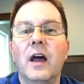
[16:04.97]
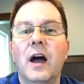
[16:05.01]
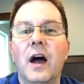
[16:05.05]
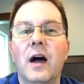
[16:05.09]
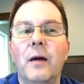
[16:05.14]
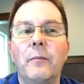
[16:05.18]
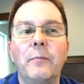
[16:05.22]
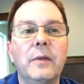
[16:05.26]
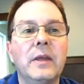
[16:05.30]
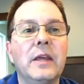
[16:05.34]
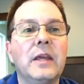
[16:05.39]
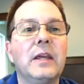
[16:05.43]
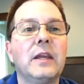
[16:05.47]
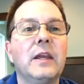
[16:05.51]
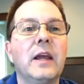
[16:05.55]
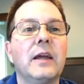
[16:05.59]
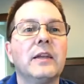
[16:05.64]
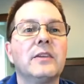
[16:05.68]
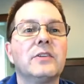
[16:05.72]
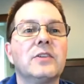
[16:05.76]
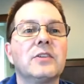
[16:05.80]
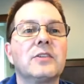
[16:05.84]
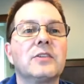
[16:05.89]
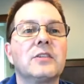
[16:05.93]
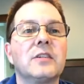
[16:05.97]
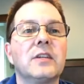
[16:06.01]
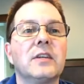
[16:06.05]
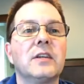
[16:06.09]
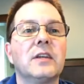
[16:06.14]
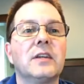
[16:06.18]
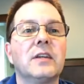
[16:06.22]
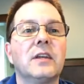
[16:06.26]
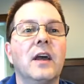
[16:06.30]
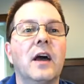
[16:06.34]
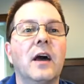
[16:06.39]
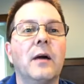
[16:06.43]
Amin
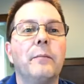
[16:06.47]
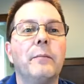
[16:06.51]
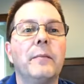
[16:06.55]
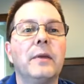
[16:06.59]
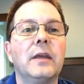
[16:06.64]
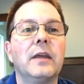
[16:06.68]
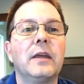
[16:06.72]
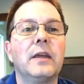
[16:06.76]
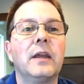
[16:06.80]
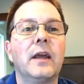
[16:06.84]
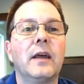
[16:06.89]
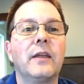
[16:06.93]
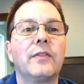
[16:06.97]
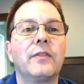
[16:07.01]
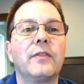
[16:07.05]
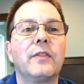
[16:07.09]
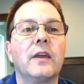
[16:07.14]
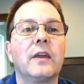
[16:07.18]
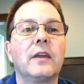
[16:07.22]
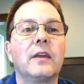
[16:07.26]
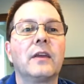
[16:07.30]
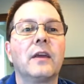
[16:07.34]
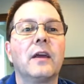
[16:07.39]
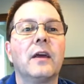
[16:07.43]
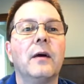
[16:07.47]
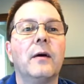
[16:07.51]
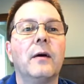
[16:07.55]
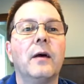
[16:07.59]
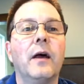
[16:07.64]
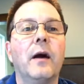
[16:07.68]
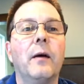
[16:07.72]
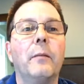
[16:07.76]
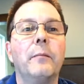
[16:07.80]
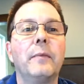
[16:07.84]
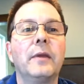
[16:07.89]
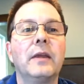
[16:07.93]

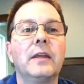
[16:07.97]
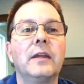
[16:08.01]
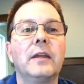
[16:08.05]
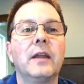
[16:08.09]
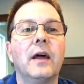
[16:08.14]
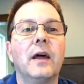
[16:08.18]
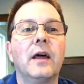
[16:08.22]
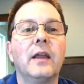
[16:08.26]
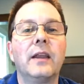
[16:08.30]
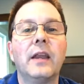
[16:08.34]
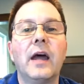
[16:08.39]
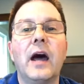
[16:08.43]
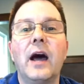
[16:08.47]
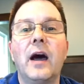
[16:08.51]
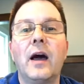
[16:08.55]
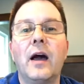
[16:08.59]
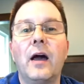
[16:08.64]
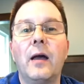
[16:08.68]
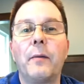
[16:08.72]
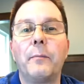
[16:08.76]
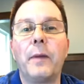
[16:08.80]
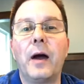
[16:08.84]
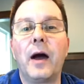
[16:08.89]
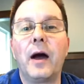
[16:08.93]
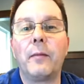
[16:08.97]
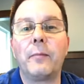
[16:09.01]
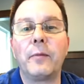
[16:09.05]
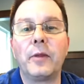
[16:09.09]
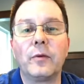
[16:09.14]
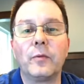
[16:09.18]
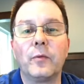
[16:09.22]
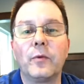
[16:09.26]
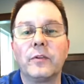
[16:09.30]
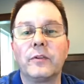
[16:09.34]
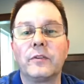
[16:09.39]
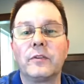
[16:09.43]

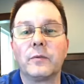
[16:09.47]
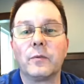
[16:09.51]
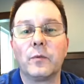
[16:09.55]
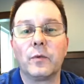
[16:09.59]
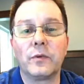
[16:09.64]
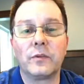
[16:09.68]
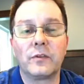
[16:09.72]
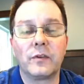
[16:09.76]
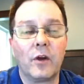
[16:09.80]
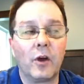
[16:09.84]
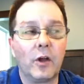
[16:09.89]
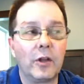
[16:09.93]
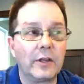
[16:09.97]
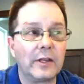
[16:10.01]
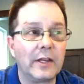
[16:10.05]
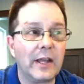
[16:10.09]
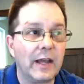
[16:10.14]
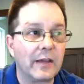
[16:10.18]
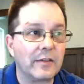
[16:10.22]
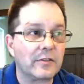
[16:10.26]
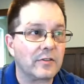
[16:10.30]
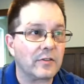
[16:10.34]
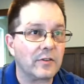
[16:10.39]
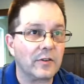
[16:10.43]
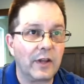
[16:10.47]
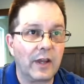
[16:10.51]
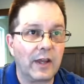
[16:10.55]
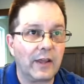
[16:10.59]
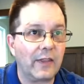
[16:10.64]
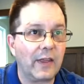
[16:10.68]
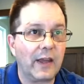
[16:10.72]
Imami was on yesterday.